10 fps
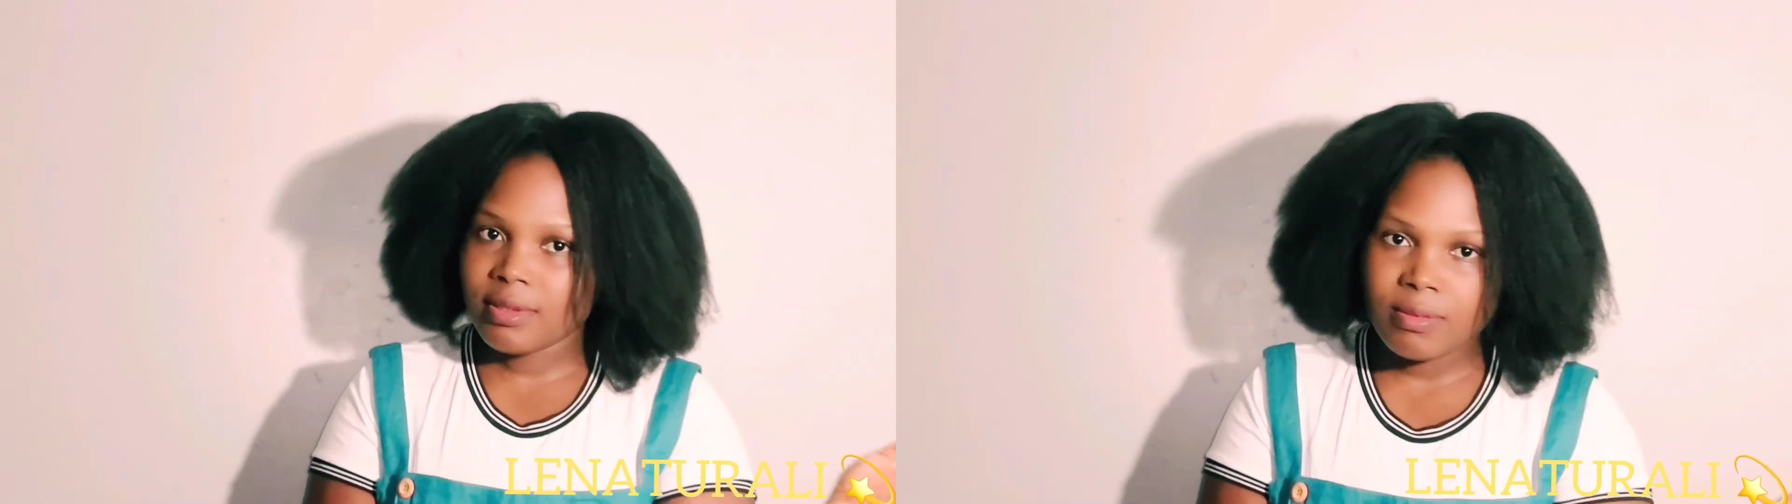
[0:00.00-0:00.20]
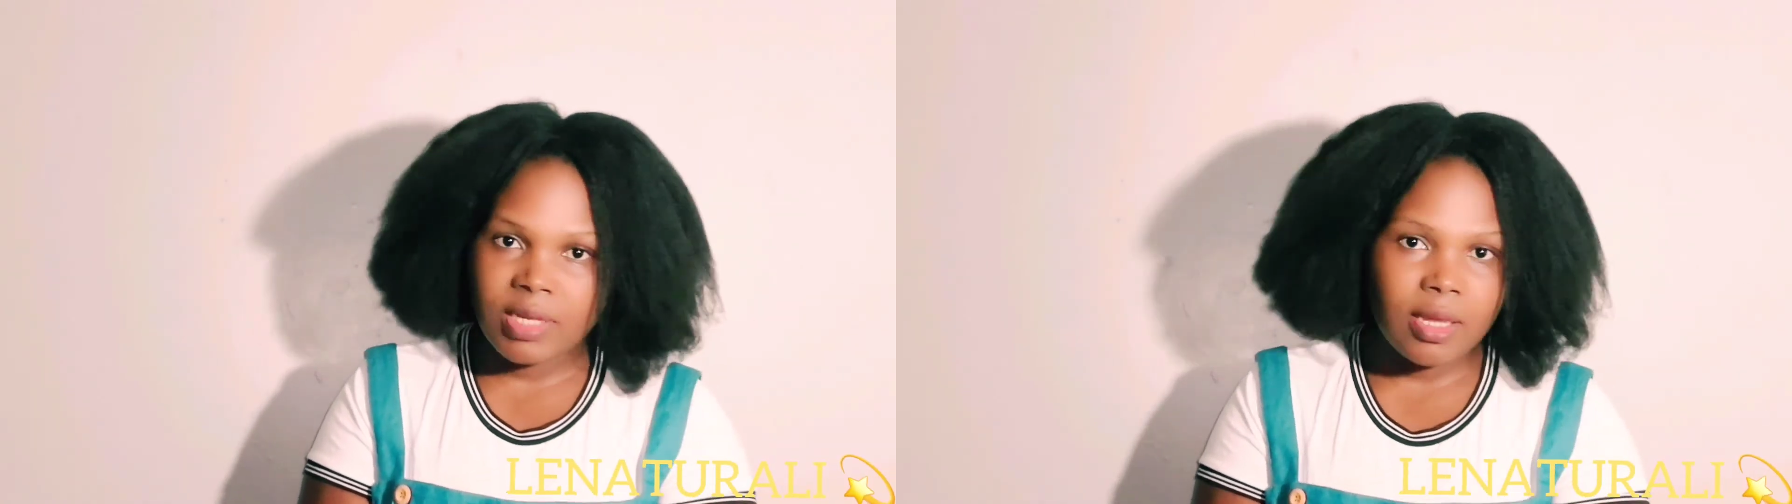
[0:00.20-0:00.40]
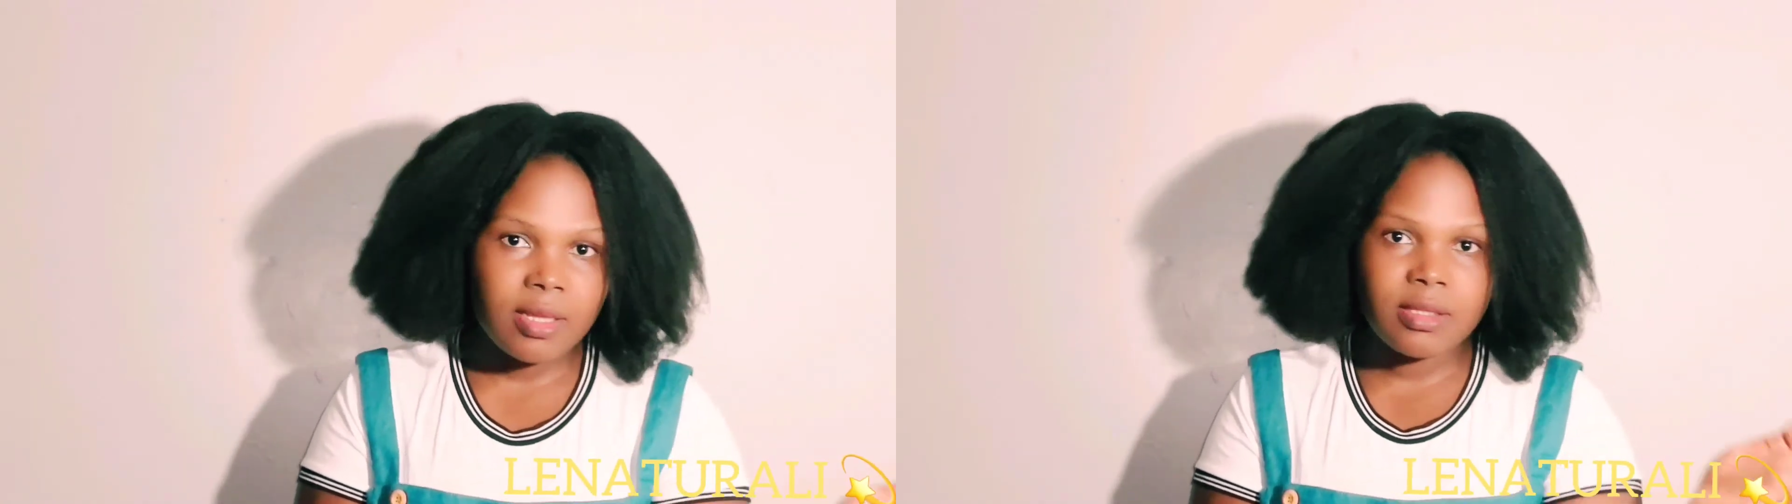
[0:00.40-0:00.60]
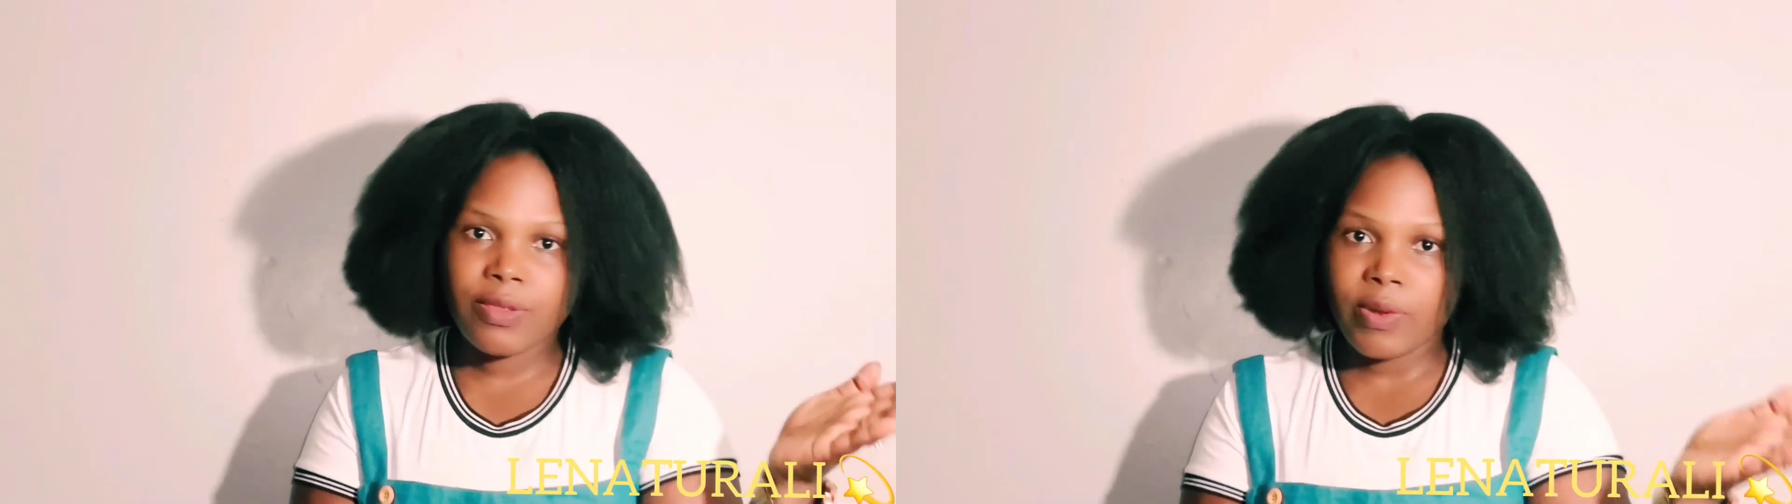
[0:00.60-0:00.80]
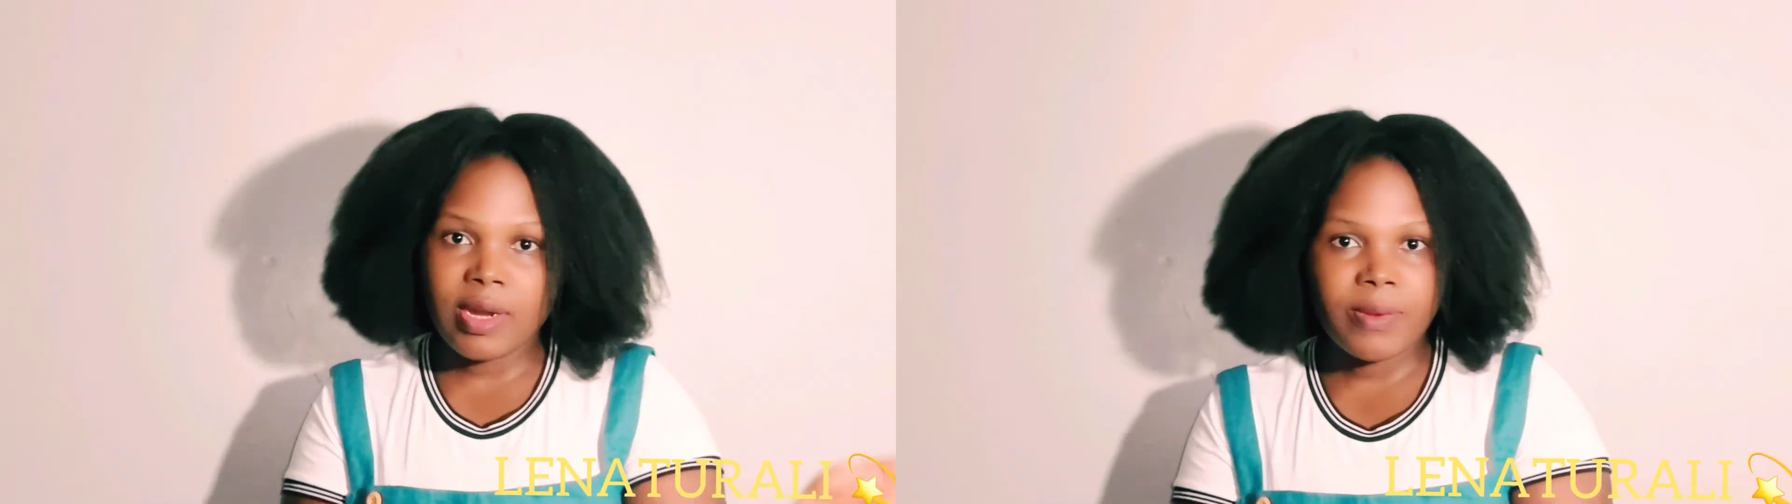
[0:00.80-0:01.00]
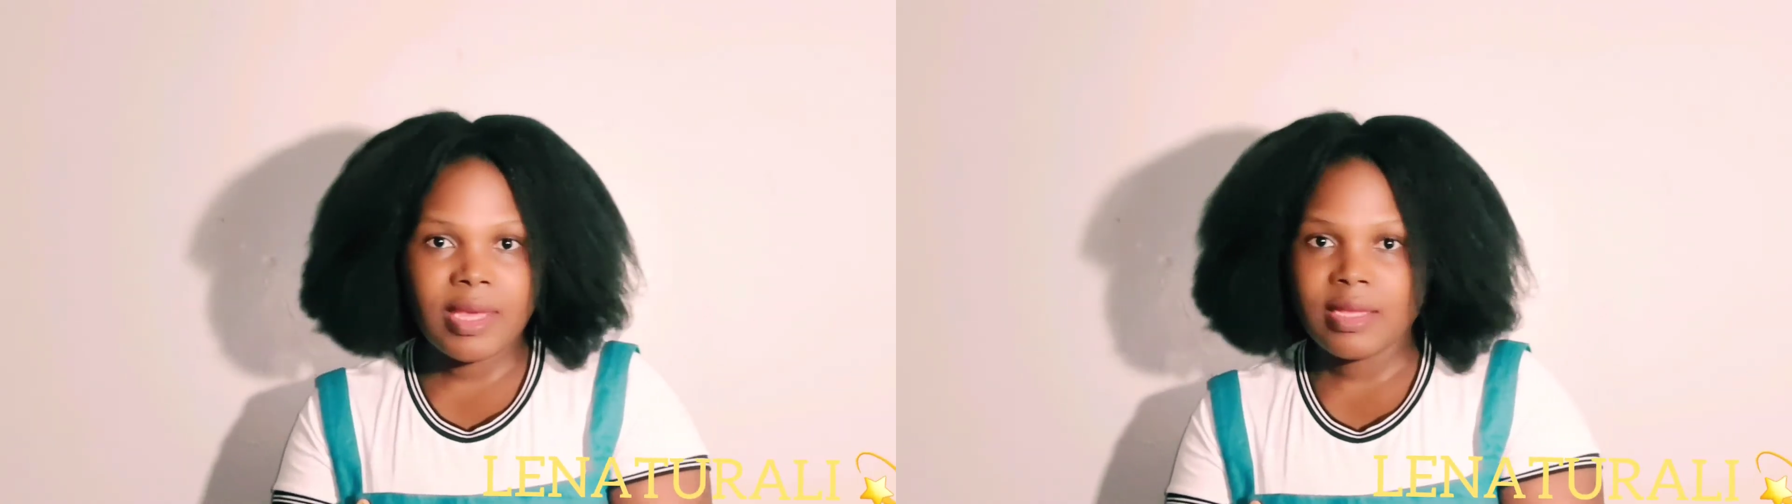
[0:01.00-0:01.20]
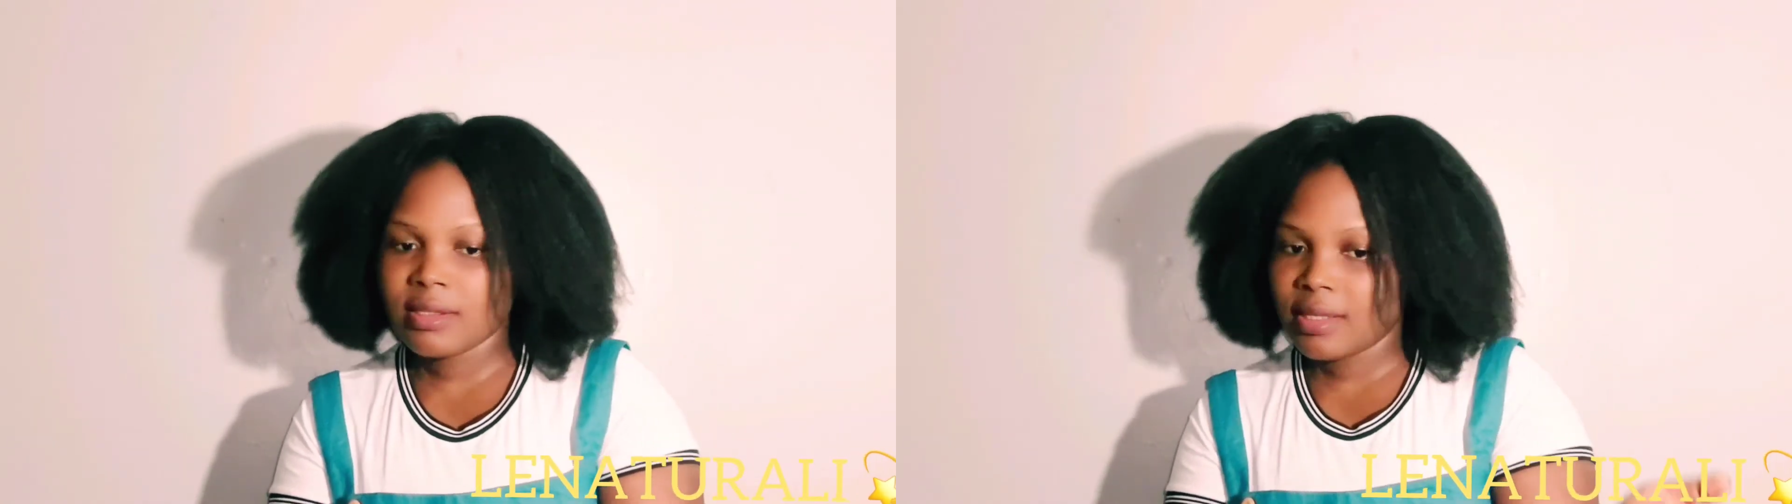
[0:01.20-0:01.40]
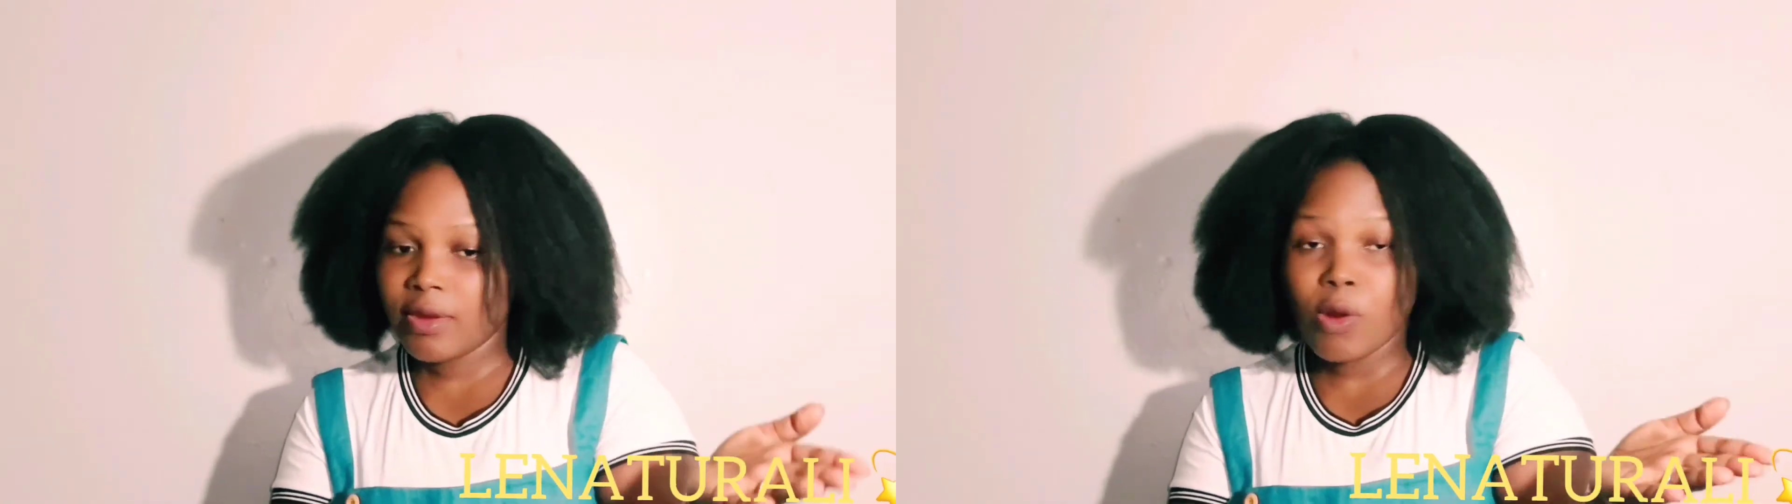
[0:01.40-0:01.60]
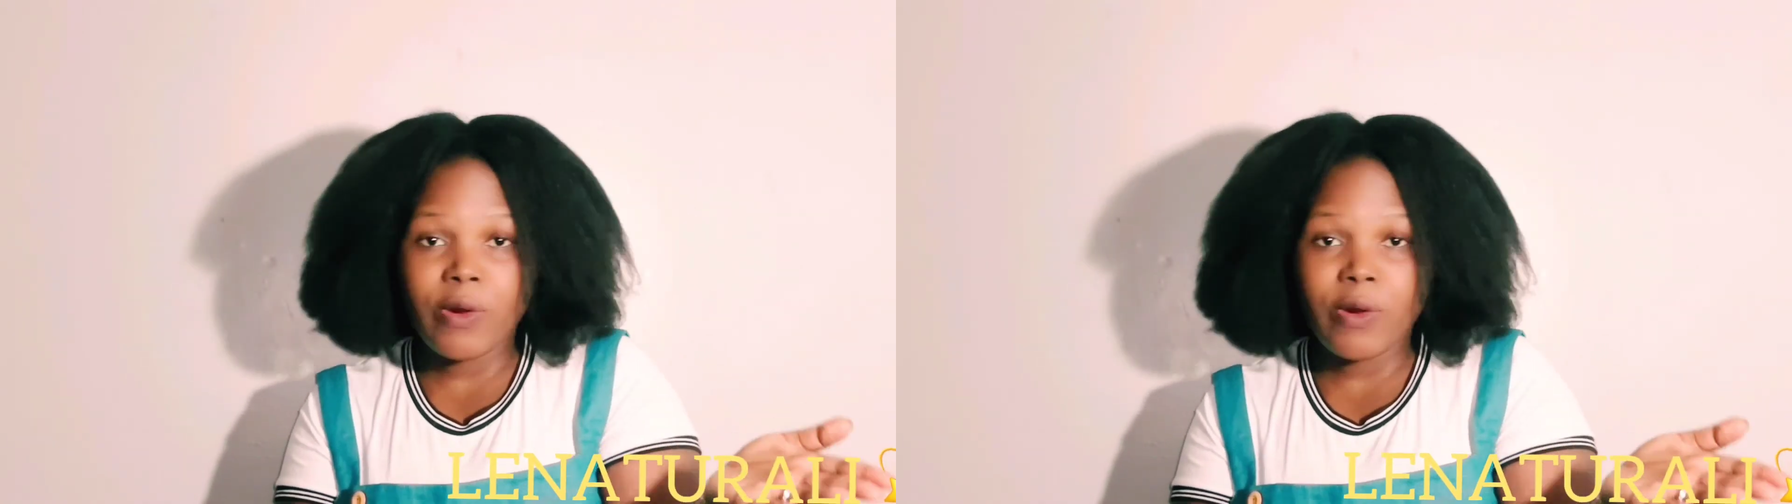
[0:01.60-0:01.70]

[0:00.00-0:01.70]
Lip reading: 2 weeks, 3 weeks,